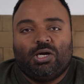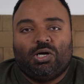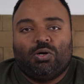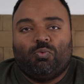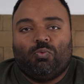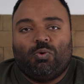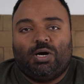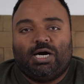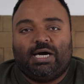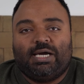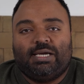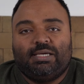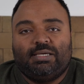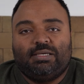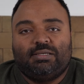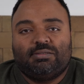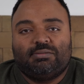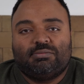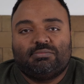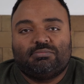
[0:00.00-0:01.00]

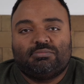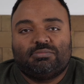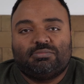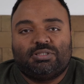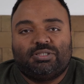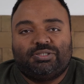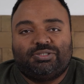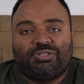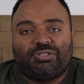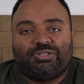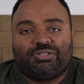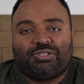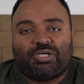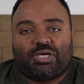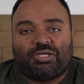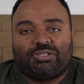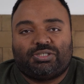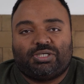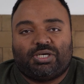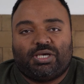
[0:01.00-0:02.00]
why is it
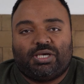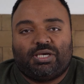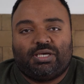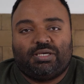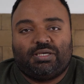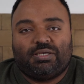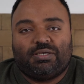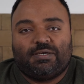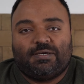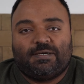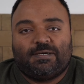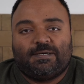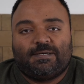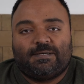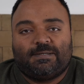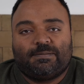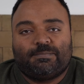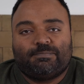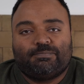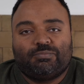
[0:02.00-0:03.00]
such
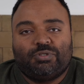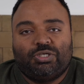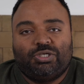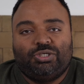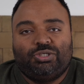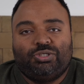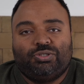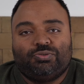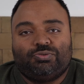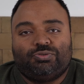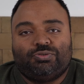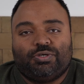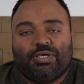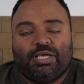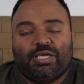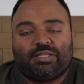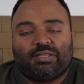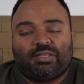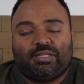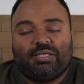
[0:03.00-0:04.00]
a issue to
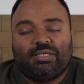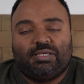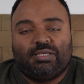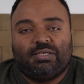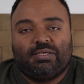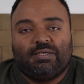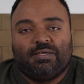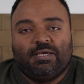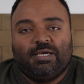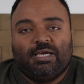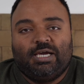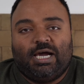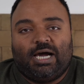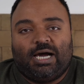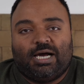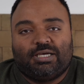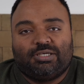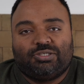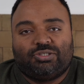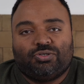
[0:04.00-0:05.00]
get the
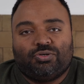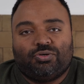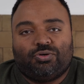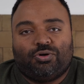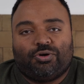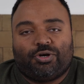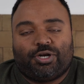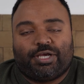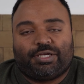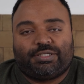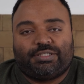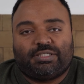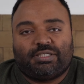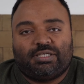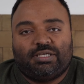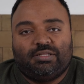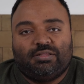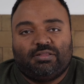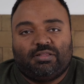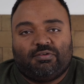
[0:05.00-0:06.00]
ISO correct
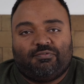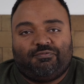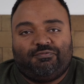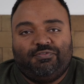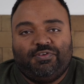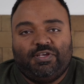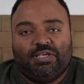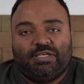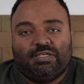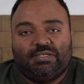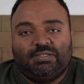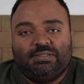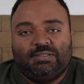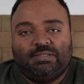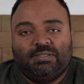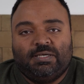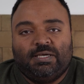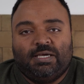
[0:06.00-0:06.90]
in the field,